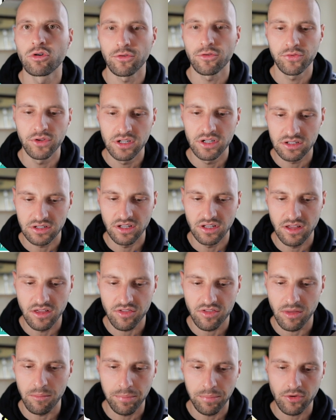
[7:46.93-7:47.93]
affiliate
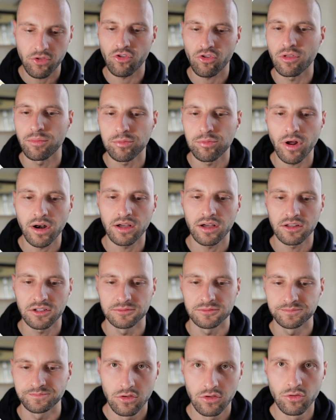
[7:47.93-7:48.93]
links and purchase the product,
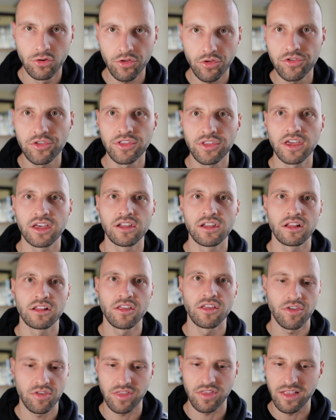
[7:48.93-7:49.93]
you're sitting at
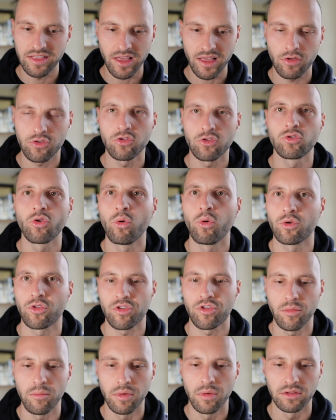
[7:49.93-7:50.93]
least
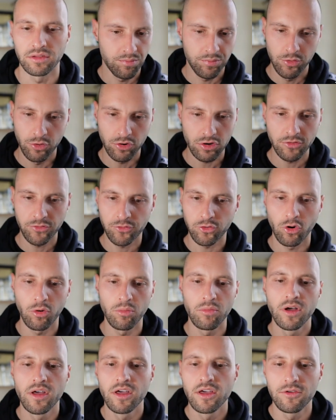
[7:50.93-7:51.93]
$10,000 a month, purely
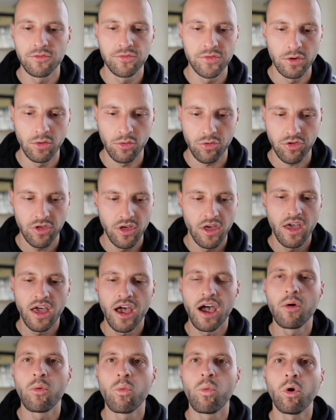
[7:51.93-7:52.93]
from views.
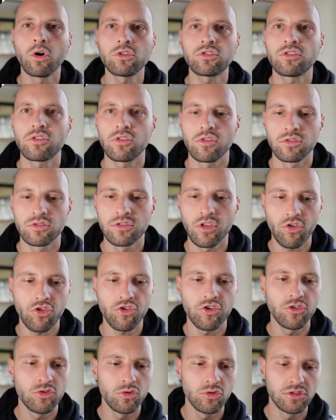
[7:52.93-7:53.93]
And what does
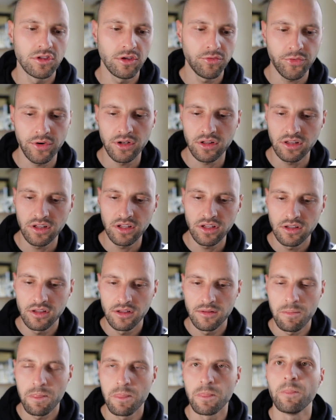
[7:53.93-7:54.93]
she do differently?
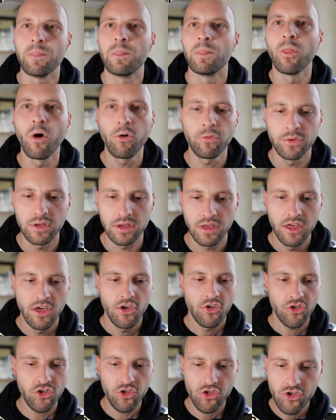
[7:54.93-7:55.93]
Nothing.
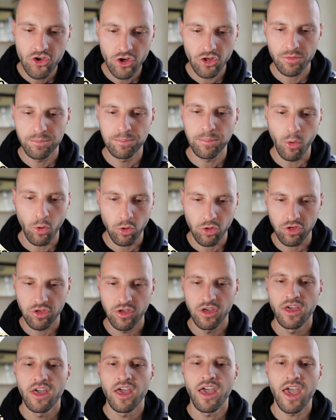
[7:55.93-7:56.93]
She just posts
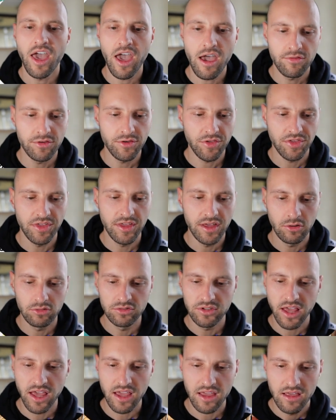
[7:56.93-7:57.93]
every single
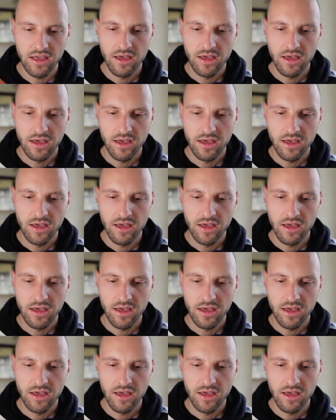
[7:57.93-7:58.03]
day,